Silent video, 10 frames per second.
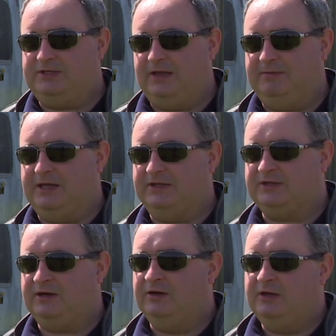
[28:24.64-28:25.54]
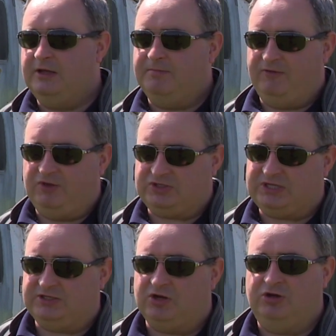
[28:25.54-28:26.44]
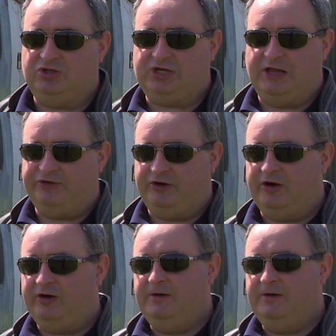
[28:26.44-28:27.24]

time he gets there. but if you sit down and shelter